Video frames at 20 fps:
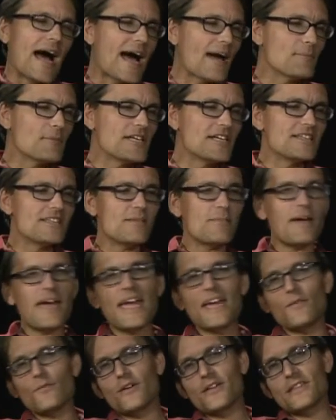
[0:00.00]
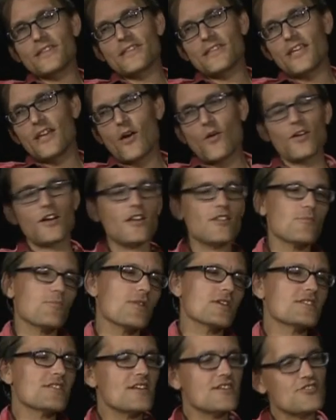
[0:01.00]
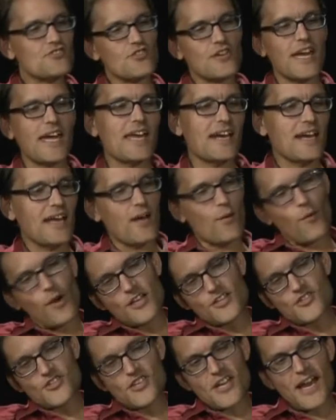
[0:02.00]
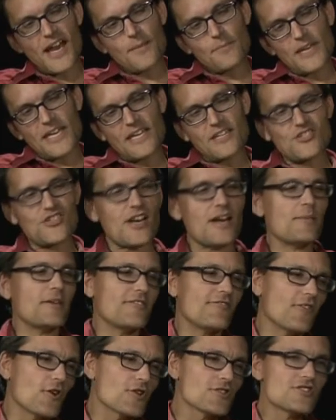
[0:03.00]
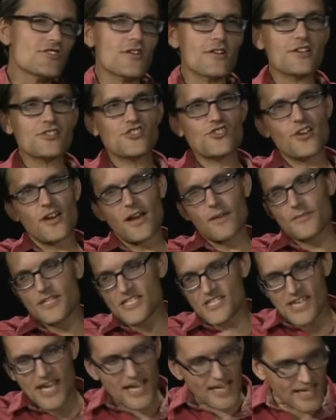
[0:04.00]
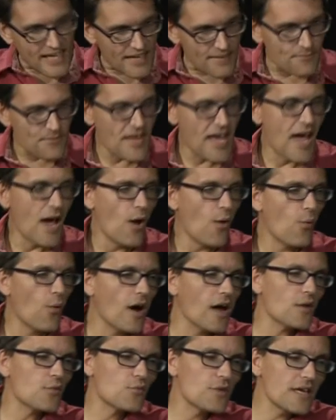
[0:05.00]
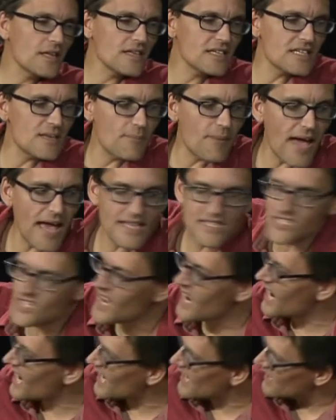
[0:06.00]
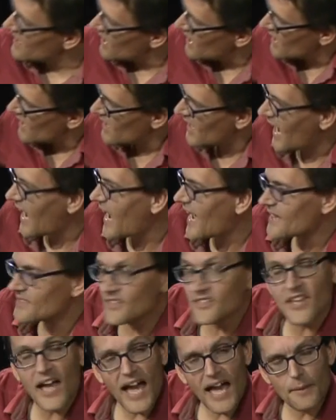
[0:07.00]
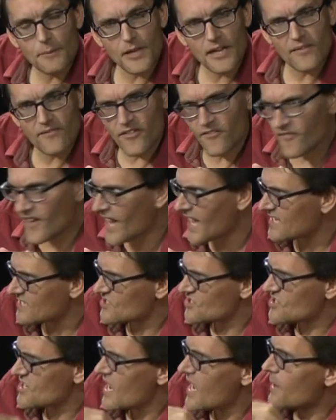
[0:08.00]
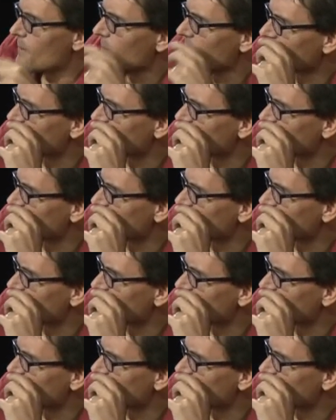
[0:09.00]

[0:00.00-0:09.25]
I'm in a debate with, another presidential candidate. When should I be? Should I be first or should I be second? Well, it really depends on timing of events.